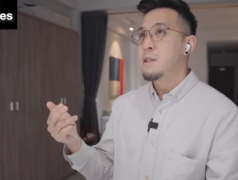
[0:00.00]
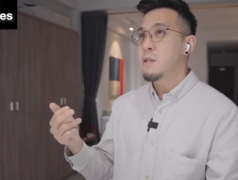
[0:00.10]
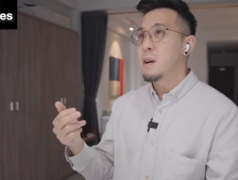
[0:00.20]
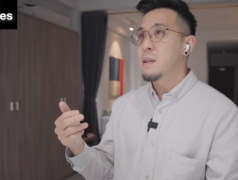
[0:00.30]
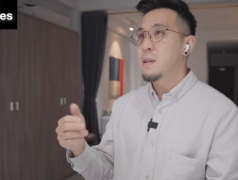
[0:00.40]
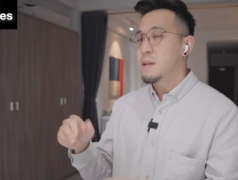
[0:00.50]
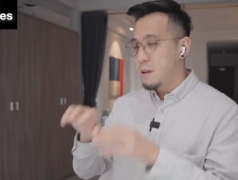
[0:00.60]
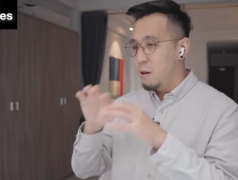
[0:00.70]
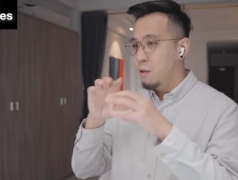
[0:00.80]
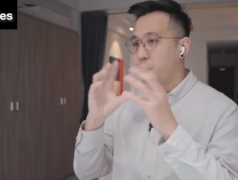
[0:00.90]
So like there's
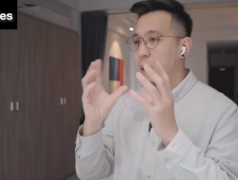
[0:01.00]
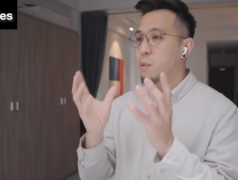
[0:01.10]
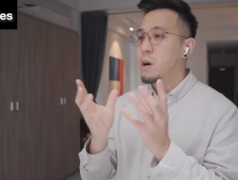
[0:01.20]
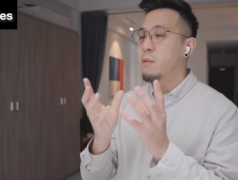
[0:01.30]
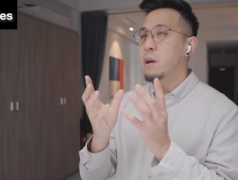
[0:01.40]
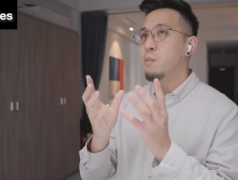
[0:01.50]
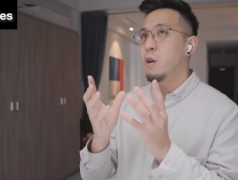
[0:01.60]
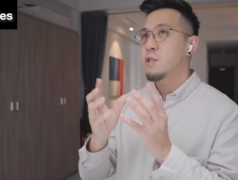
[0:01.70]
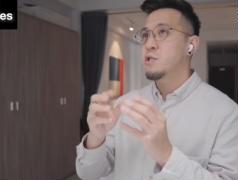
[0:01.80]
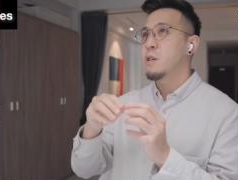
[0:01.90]
a whole framework around a
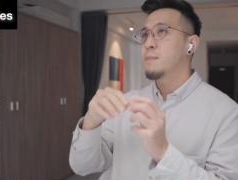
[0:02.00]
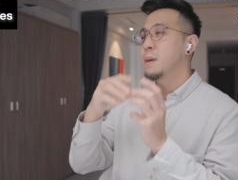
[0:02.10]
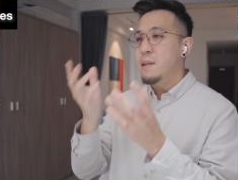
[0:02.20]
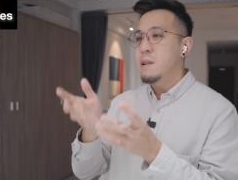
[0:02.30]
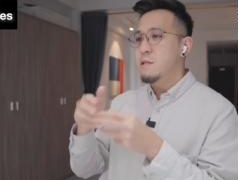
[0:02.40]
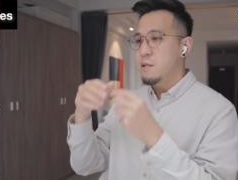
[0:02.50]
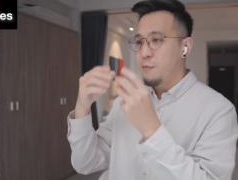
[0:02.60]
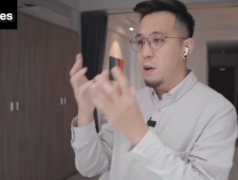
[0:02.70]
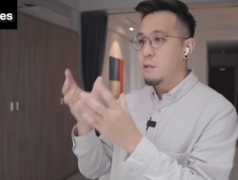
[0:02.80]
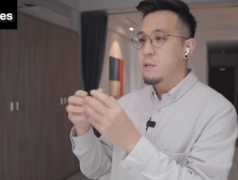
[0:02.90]
workshop, and then you just
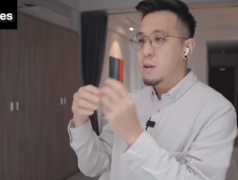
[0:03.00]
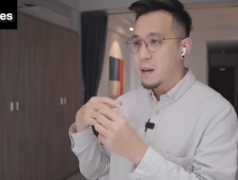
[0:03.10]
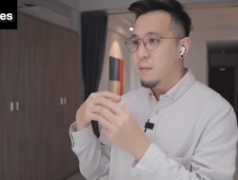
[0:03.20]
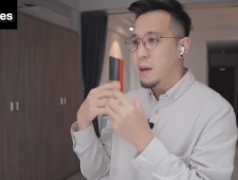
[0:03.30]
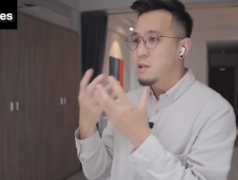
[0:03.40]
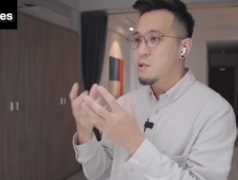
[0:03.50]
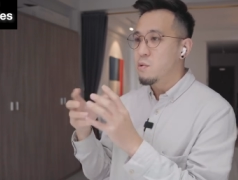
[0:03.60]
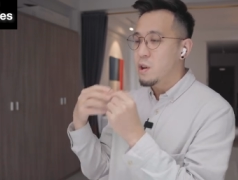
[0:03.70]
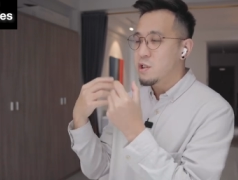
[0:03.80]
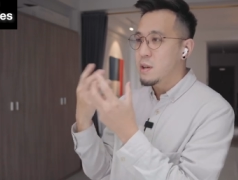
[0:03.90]
follow kind of
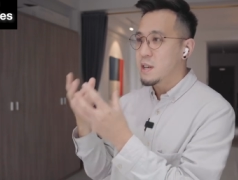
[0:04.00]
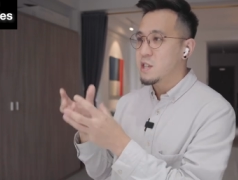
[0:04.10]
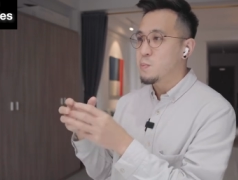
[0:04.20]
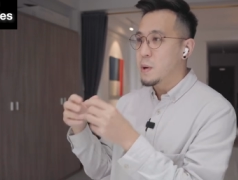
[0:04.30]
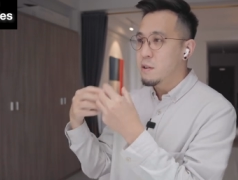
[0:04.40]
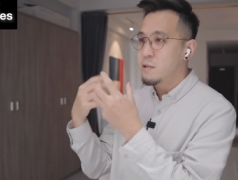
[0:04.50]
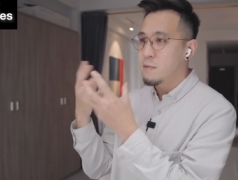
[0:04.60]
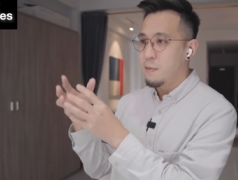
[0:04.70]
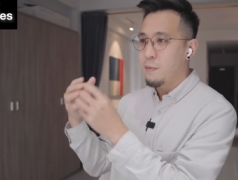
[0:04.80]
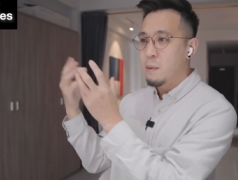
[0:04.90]
intuition and experience
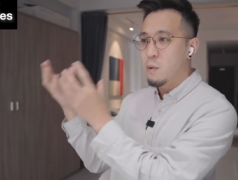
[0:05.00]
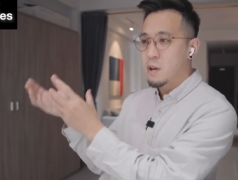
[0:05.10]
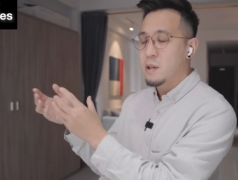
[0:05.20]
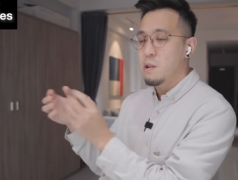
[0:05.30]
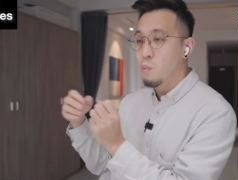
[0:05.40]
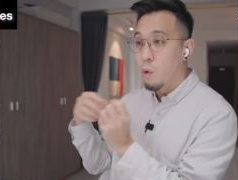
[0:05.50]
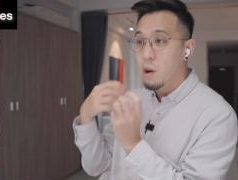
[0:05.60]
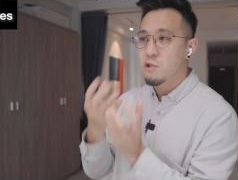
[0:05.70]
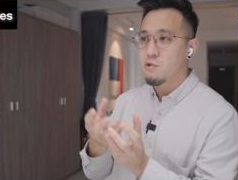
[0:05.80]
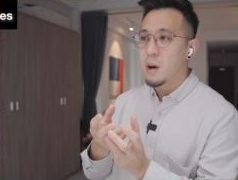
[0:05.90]
of the frameworks that you
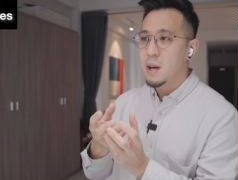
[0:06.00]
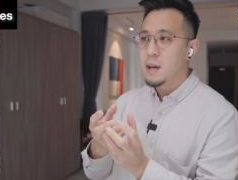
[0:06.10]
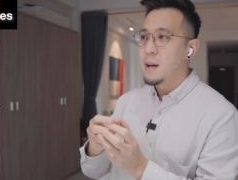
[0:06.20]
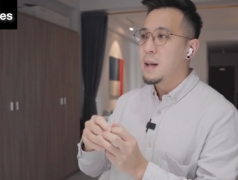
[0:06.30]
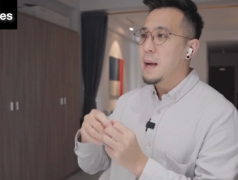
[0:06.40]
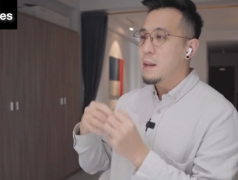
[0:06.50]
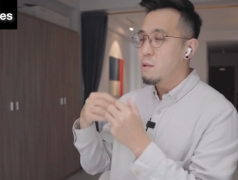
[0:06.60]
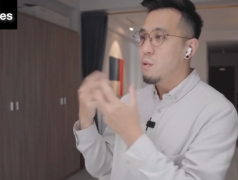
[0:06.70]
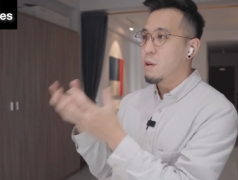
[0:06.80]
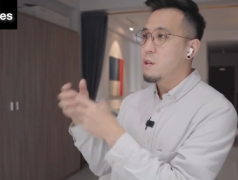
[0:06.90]
want to try and
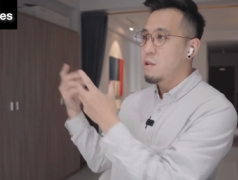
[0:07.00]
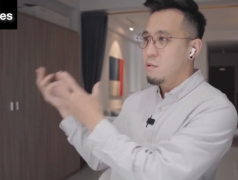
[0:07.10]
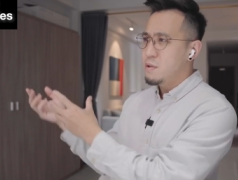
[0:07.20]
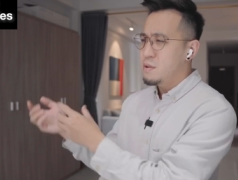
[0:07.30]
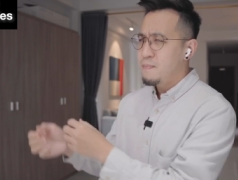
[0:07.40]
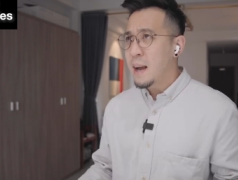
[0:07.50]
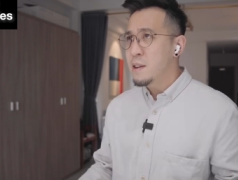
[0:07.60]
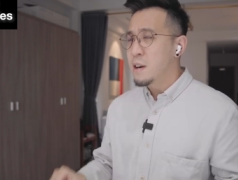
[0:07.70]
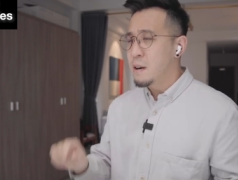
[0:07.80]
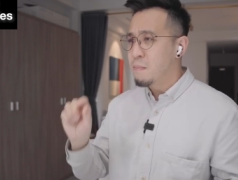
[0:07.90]
you want to use.
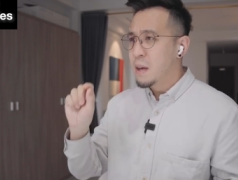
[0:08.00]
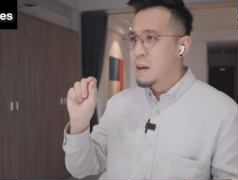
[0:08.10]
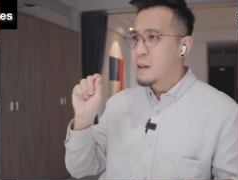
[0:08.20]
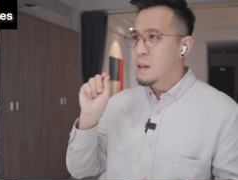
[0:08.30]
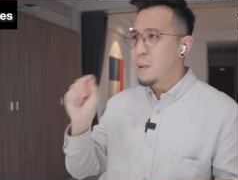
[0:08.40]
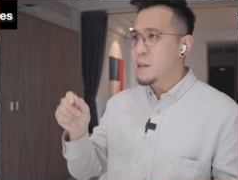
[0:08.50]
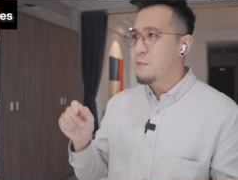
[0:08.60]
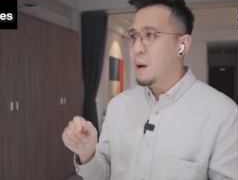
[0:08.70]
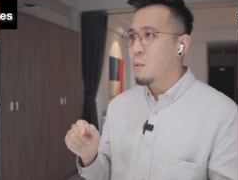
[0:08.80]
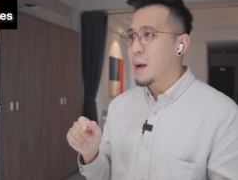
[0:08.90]
And um, the best
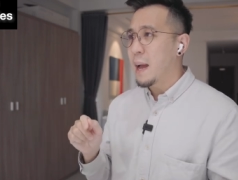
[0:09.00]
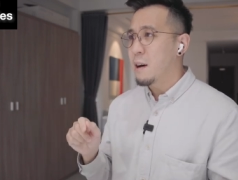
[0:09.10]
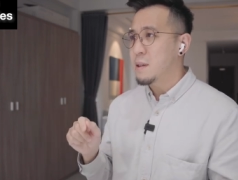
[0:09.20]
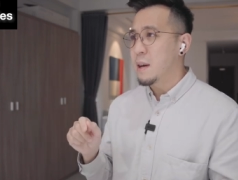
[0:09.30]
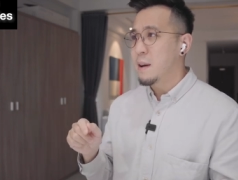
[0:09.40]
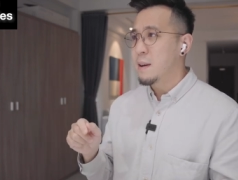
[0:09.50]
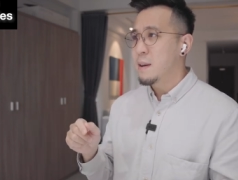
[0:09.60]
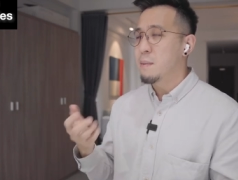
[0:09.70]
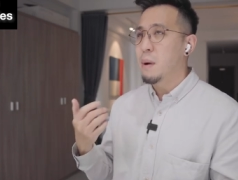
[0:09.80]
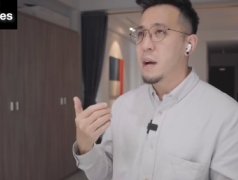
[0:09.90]
framework out there
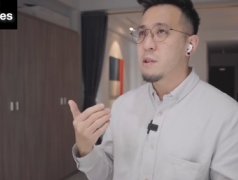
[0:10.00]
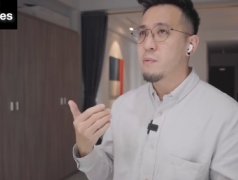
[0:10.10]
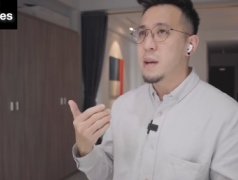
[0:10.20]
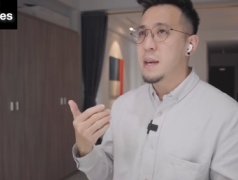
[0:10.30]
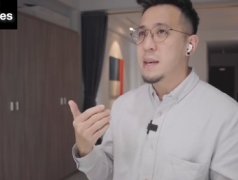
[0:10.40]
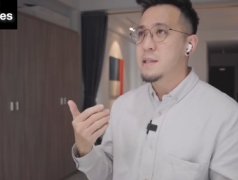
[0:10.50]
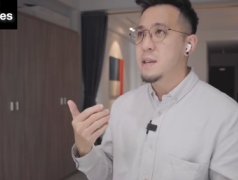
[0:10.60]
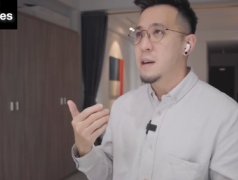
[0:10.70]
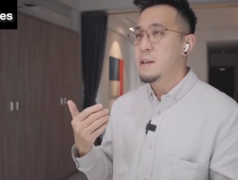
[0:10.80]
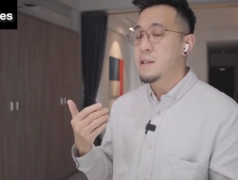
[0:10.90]
in my career is
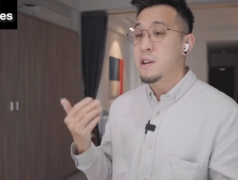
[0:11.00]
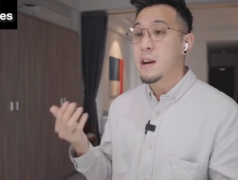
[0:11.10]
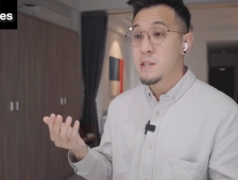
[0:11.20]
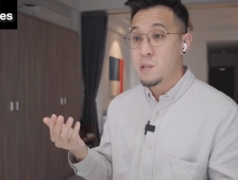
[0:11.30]
uh, Design